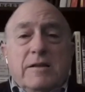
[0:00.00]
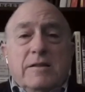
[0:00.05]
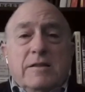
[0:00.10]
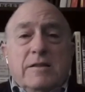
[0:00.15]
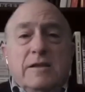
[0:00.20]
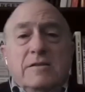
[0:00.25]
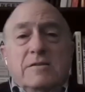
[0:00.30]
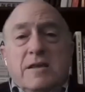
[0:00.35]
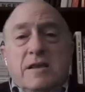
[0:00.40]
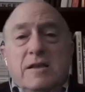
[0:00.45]

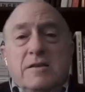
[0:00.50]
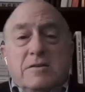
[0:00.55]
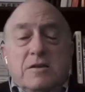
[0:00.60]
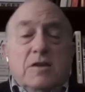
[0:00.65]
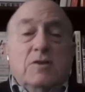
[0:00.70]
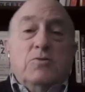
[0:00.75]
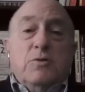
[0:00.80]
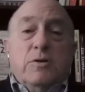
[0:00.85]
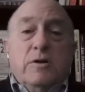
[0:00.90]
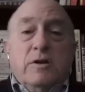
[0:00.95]
that says
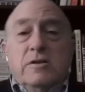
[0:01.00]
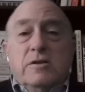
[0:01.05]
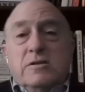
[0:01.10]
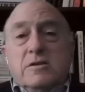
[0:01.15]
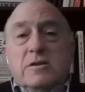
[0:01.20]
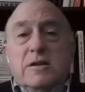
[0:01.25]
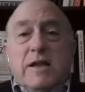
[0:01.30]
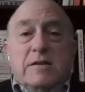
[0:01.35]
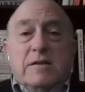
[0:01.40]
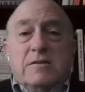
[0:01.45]
Israel is
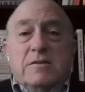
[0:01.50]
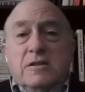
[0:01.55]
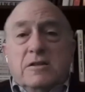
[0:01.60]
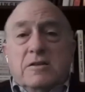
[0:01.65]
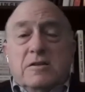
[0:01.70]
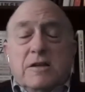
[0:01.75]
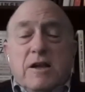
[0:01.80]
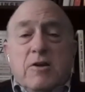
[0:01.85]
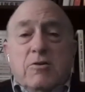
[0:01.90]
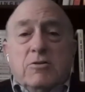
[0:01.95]
annexing
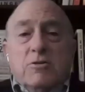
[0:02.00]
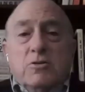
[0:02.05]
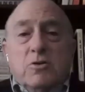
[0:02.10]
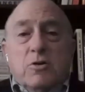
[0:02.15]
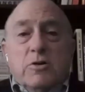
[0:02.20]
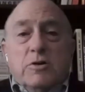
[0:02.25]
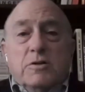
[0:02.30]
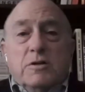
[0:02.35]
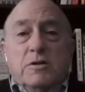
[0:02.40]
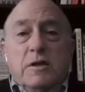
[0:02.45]
the
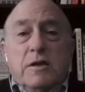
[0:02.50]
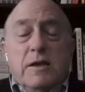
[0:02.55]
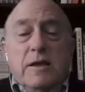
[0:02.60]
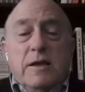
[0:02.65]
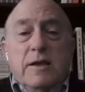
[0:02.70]
territories.